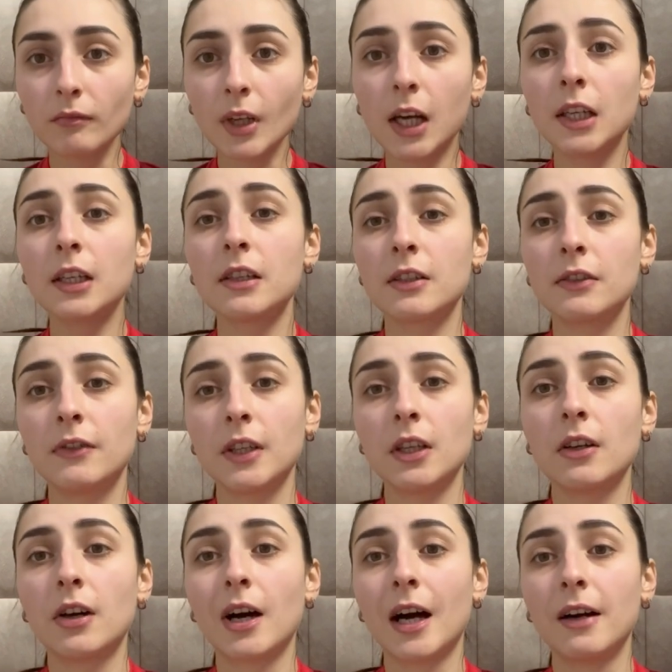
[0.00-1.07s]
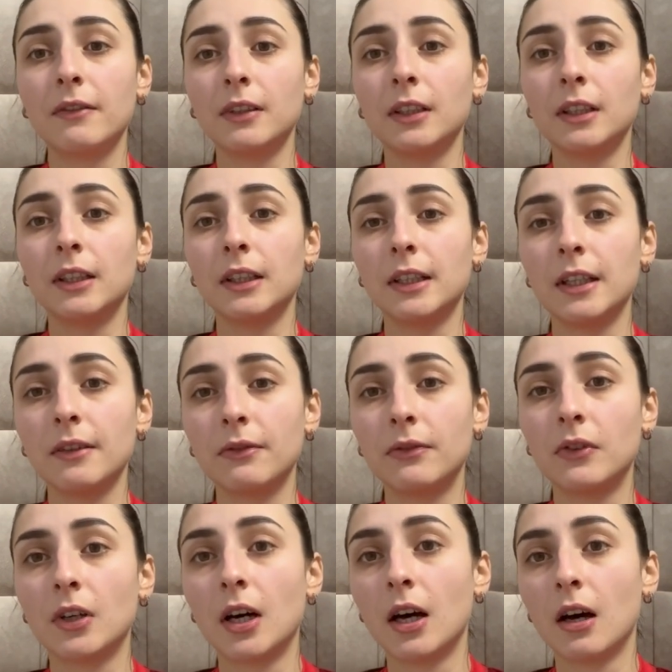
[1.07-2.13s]
in this video, I will
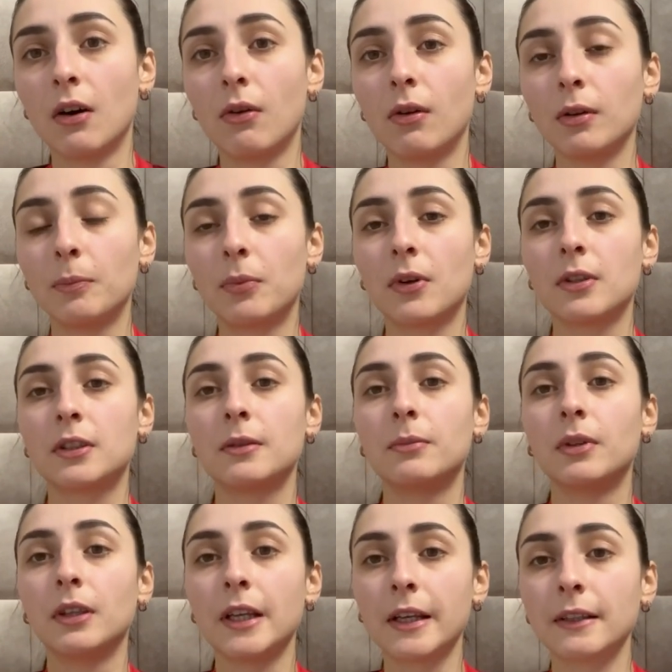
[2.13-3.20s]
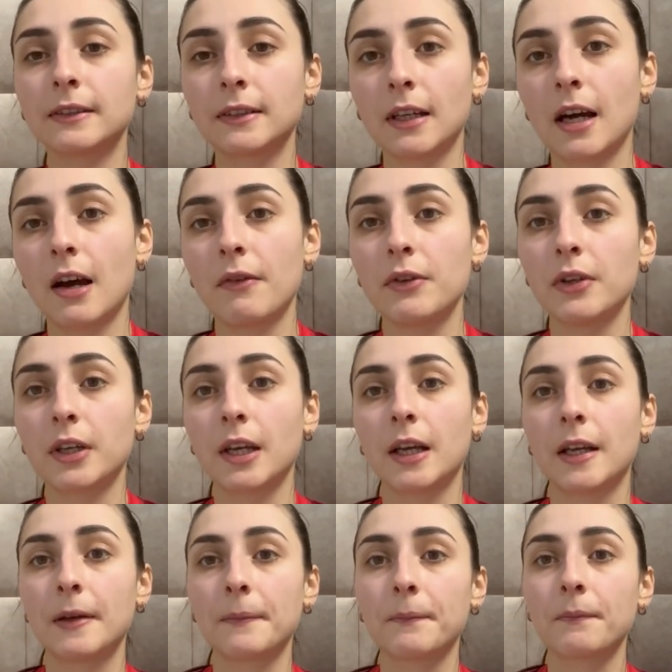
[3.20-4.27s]
leave all possible links how you
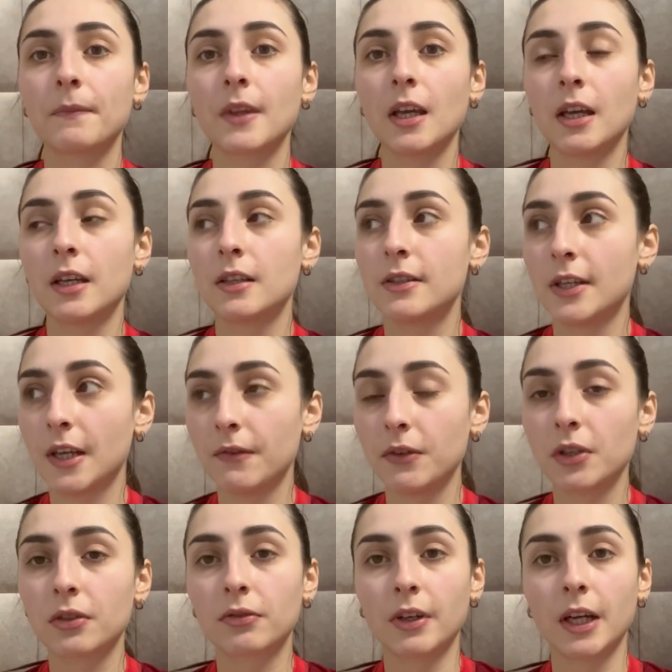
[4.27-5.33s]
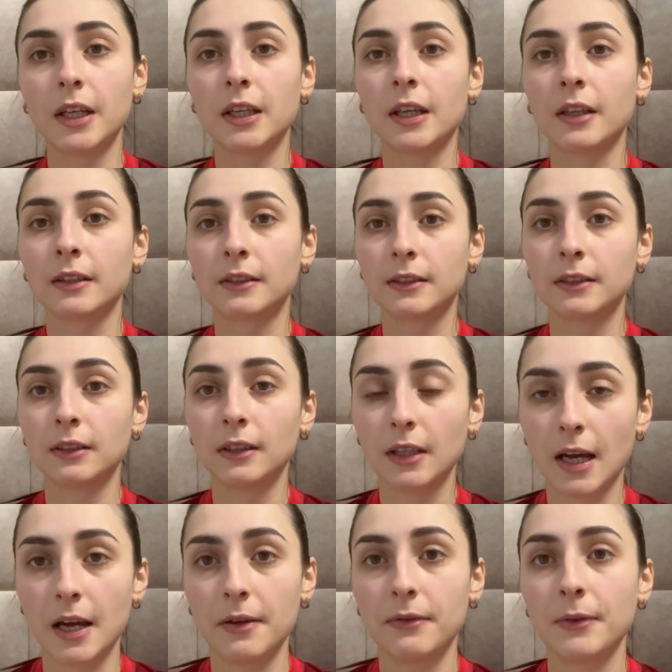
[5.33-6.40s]
can save Ukrainians'
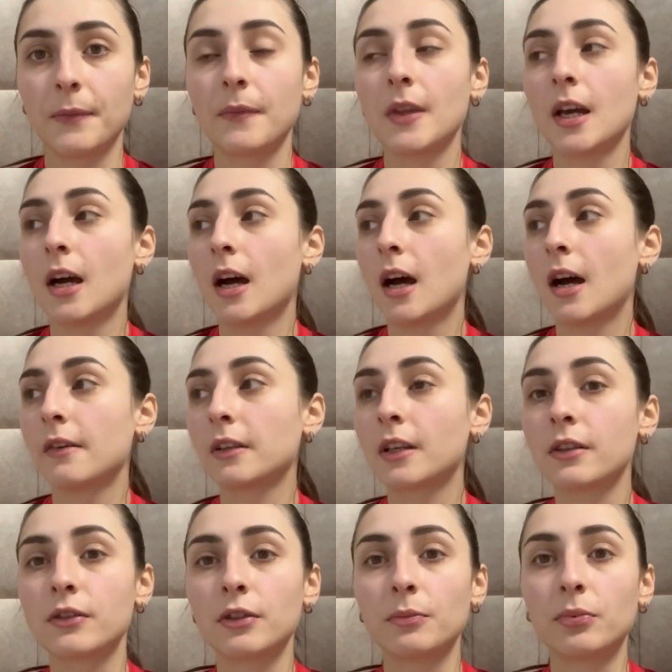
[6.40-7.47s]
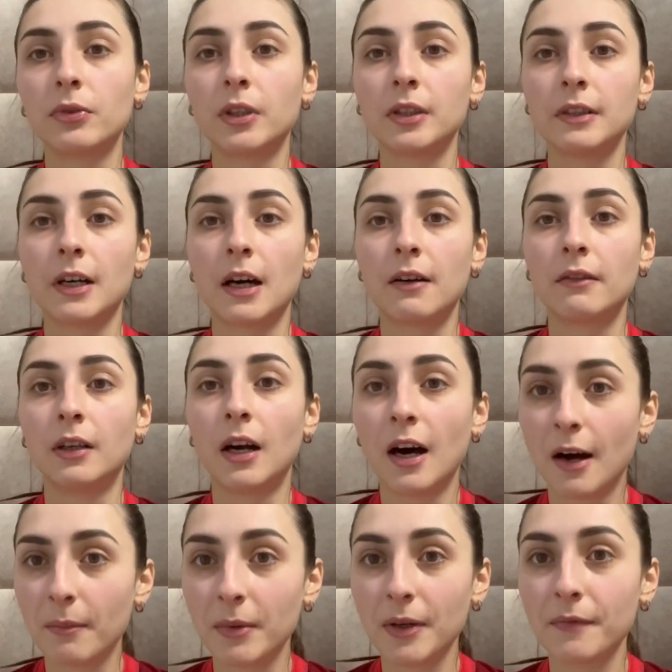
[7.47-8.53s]
life, how you can support our
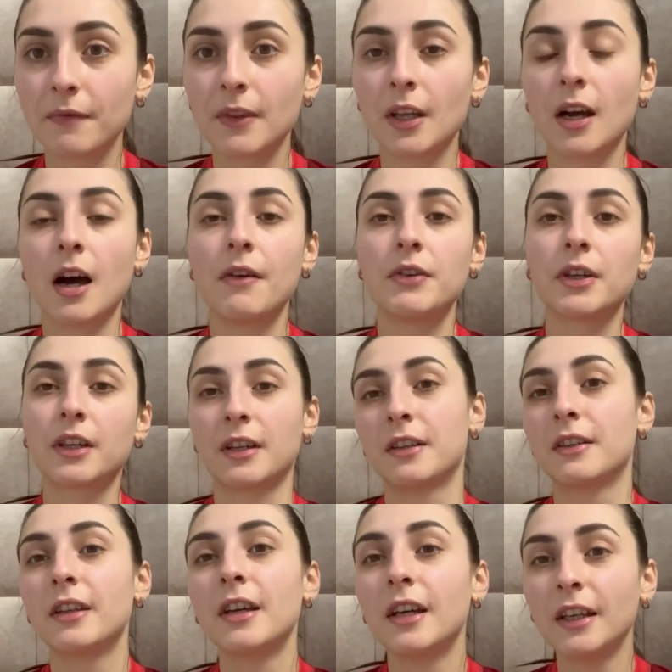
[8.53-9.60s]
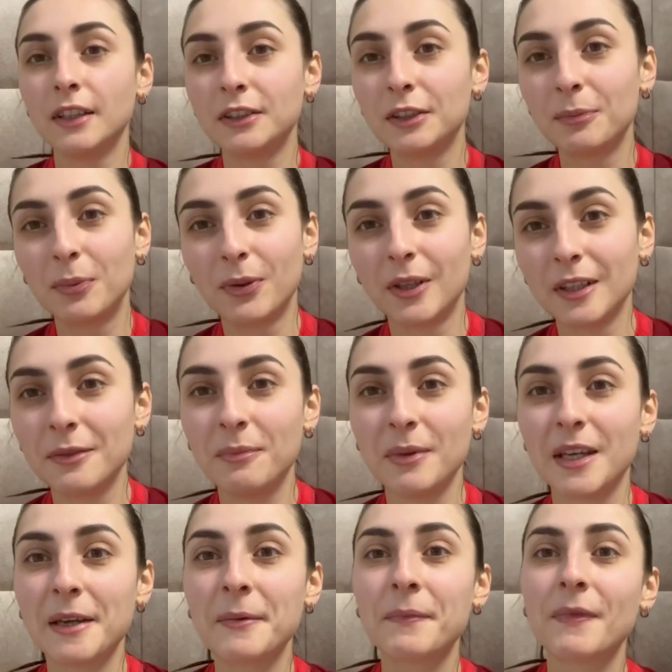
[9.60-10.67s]
army, how you can support
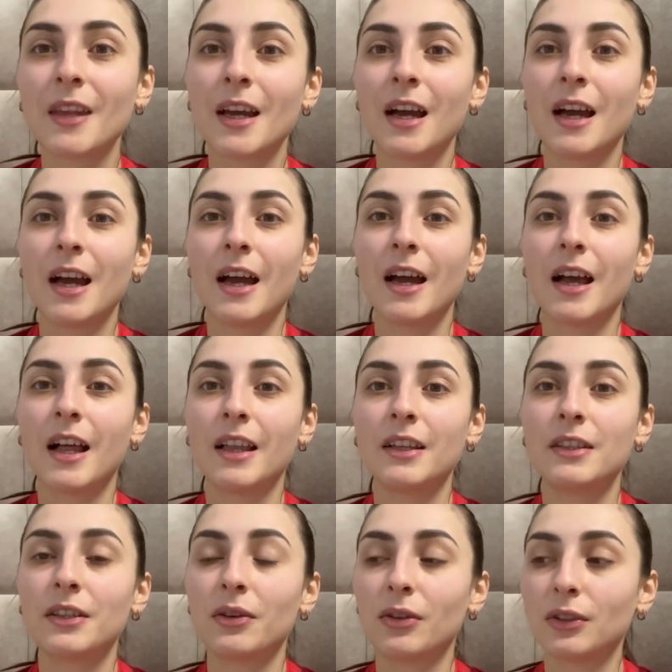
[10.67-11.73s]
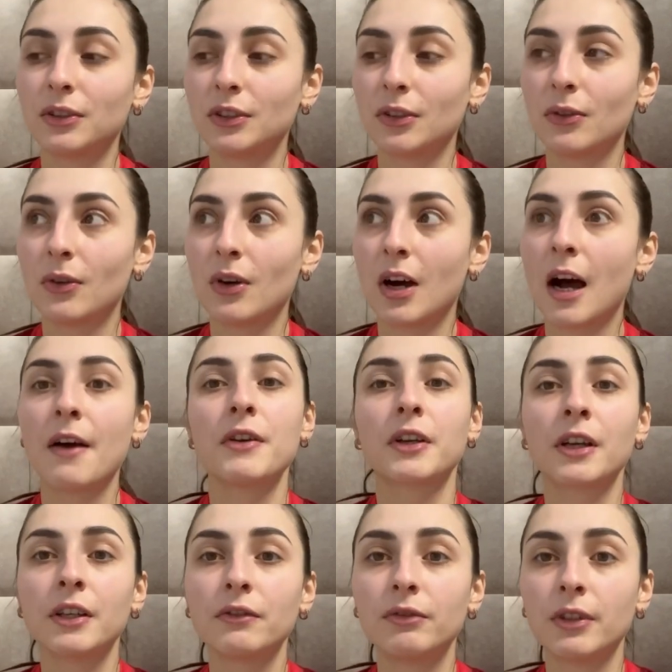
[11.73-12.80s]
me, and also how you
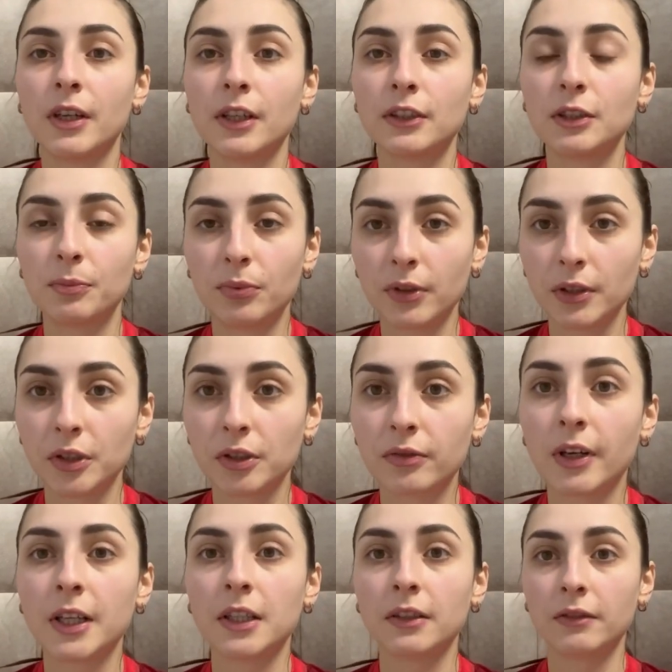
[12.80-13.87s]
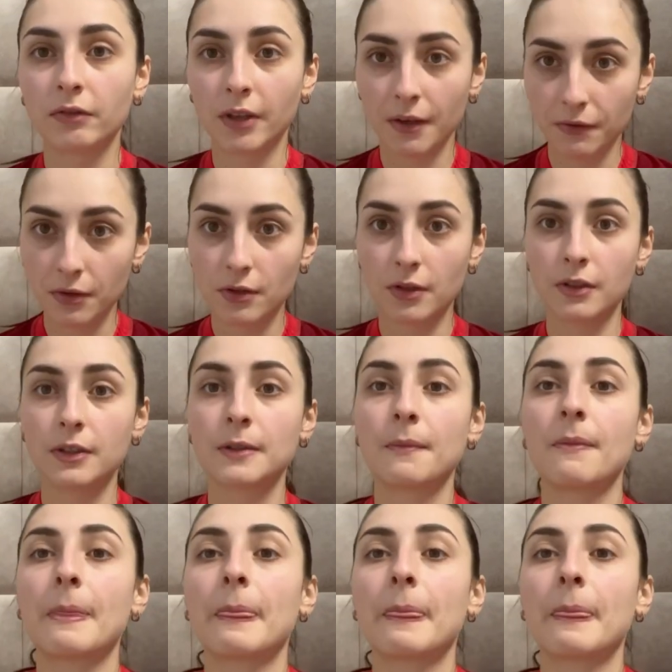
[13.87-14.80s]
can support Ukrainian refugees.